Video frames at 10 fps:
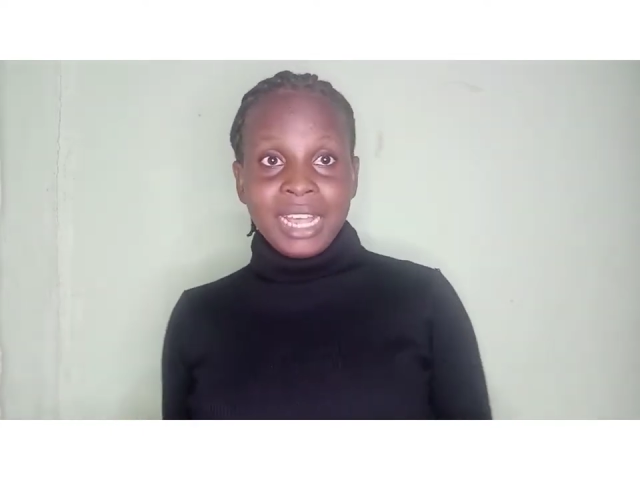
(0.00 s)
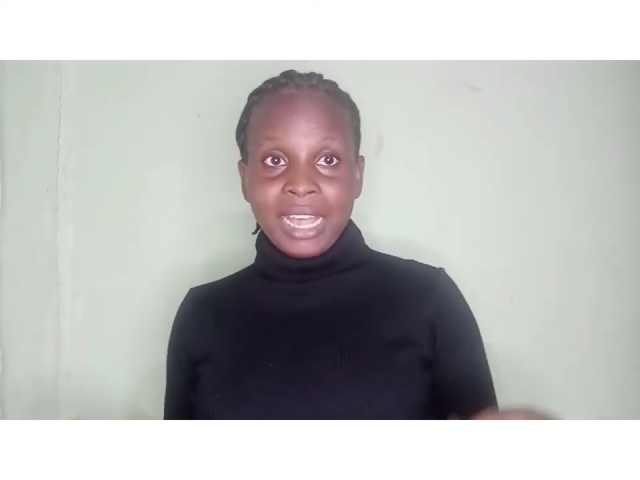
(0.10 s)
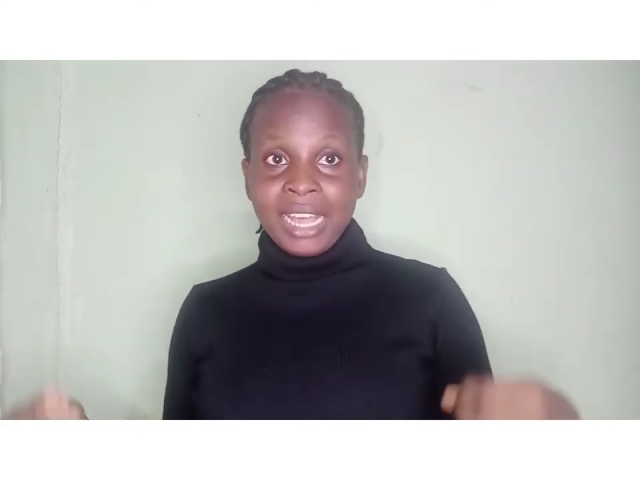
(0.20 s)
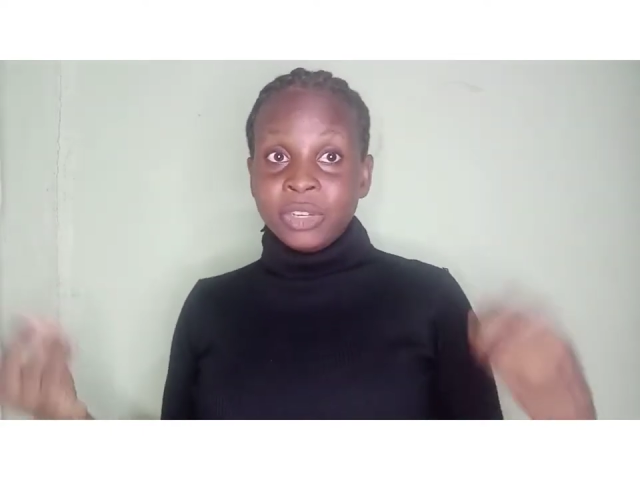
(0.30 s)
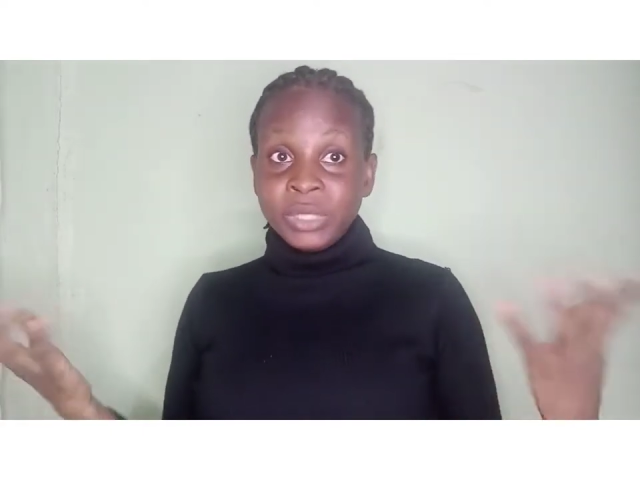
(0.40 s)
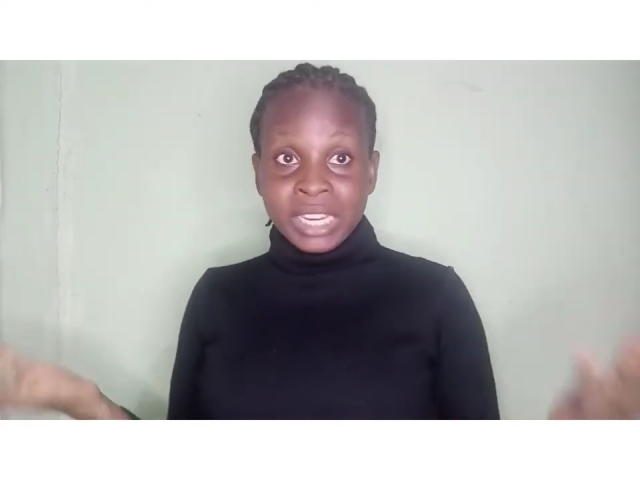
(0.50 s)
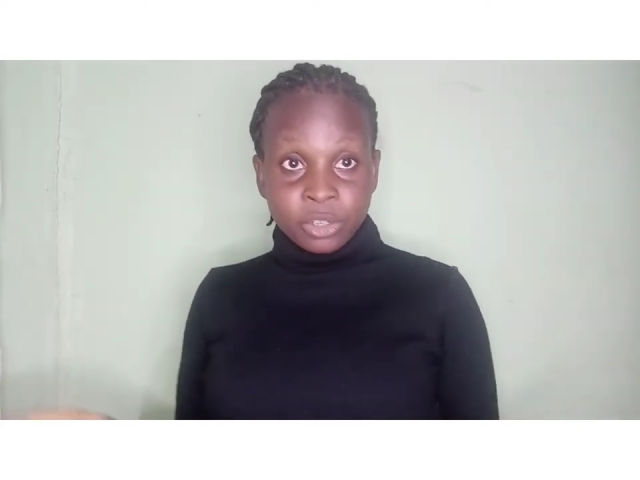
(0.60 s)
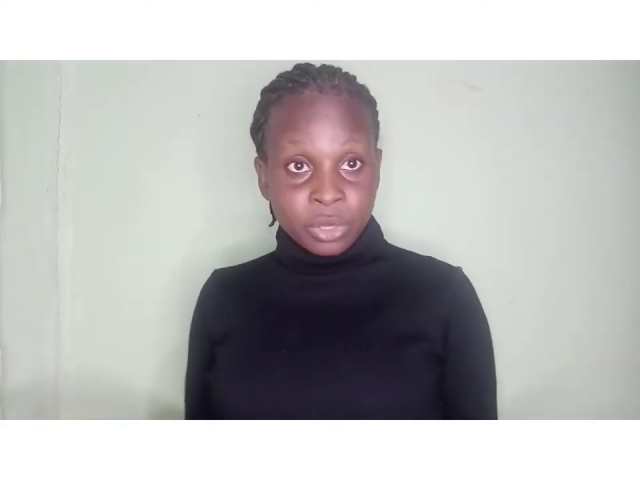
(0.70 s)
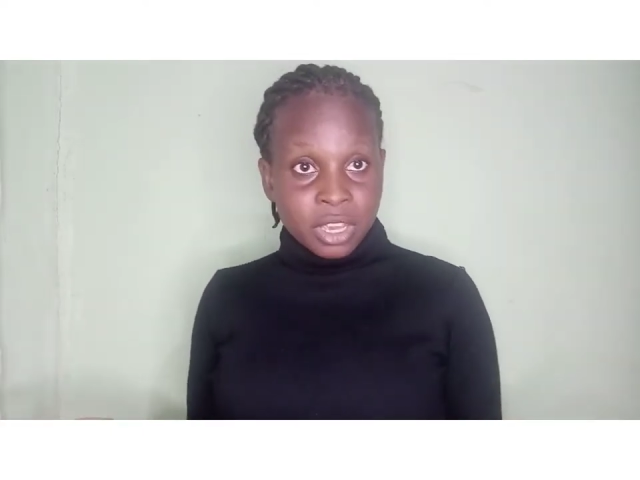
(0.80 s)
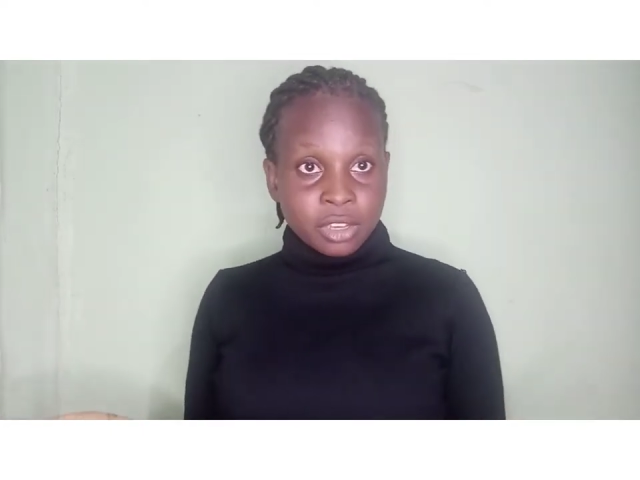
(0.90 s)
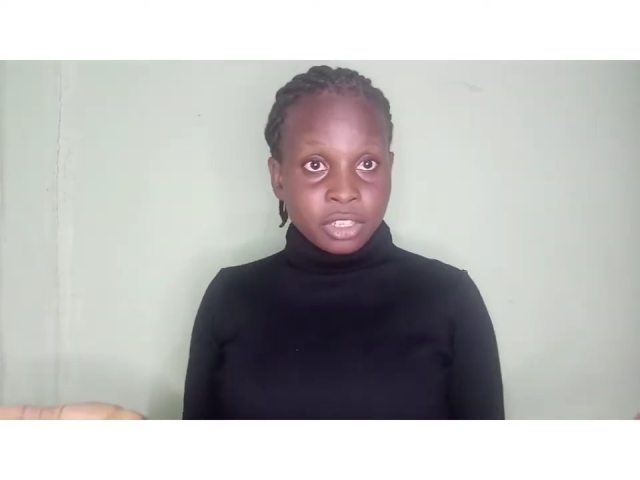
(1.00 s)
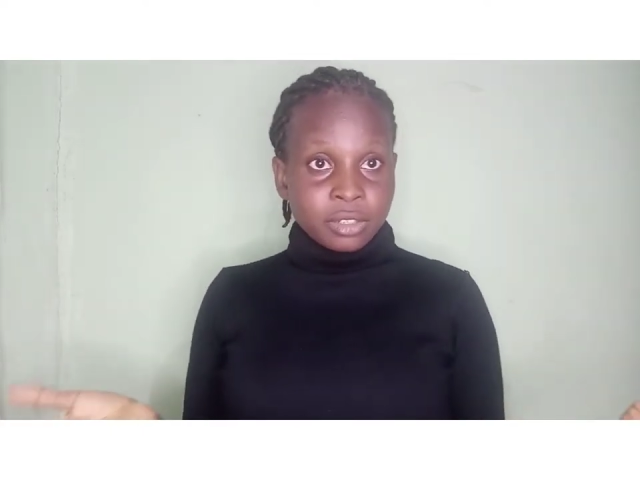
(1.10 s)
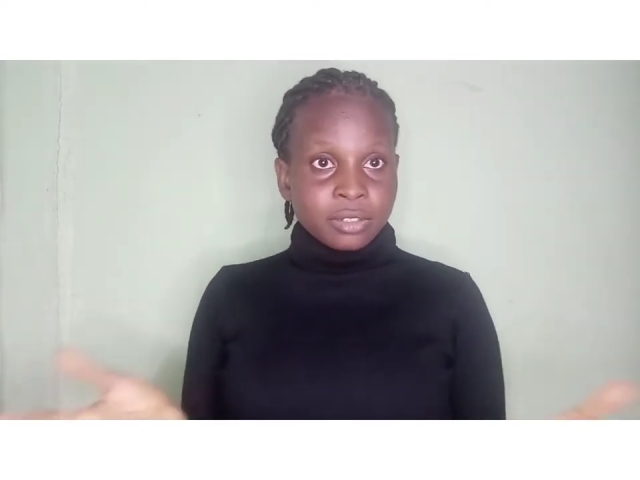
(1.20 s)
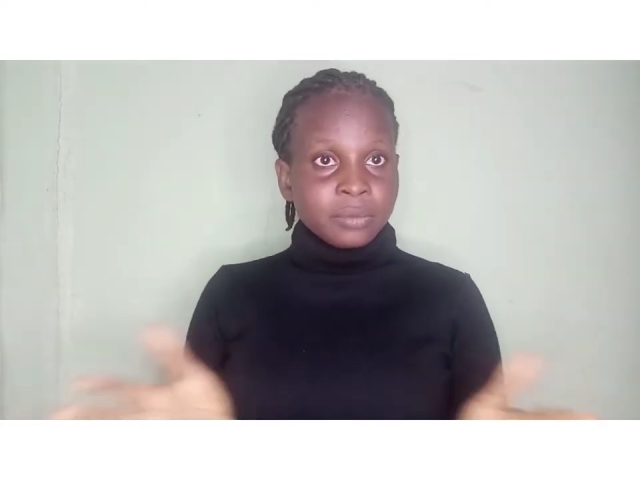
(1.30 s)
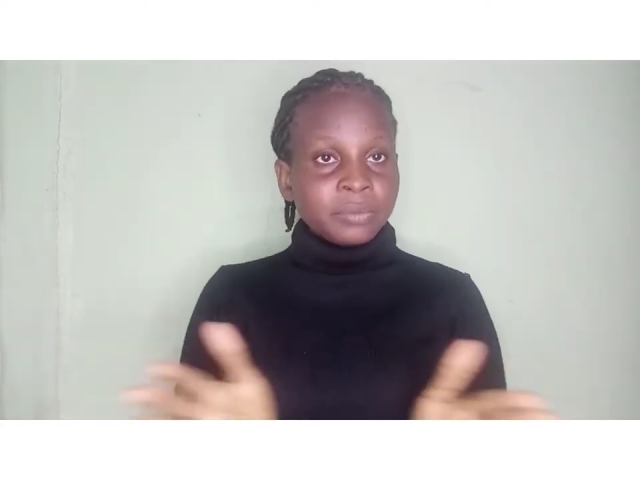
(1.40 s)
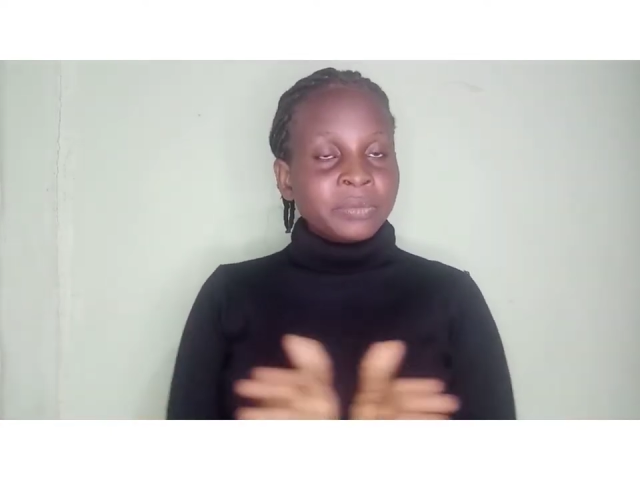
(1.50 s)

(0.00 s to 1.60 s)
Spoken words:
and on education.